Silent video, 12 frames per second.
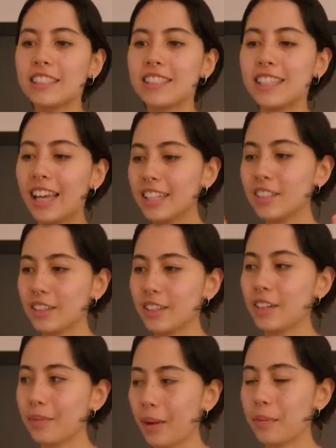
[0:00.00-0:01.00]
Today I
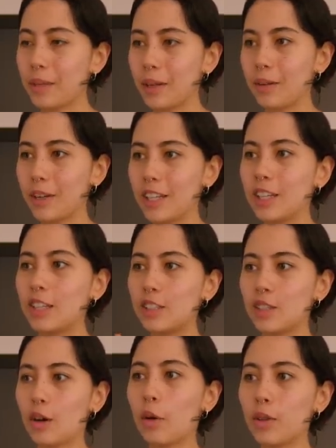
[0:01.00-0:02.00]
started my period,
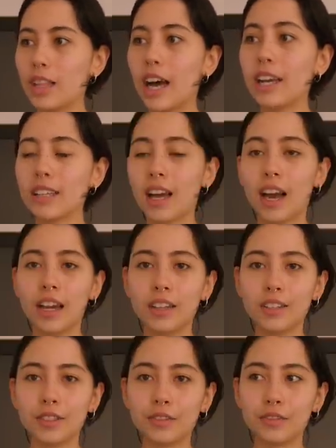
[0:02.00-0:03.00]
so that
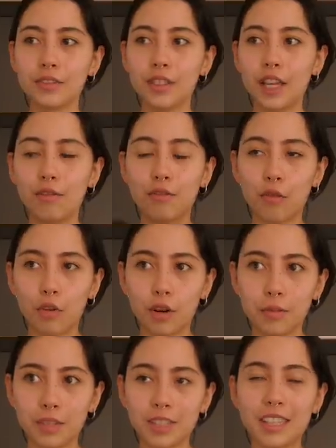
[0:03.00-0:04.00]
kind of
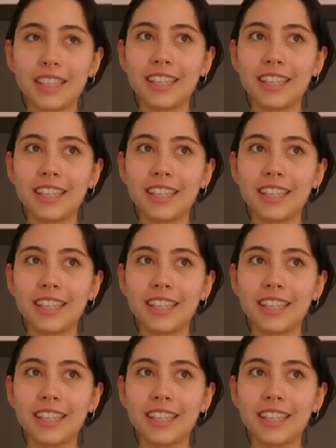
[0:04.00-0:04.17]
informs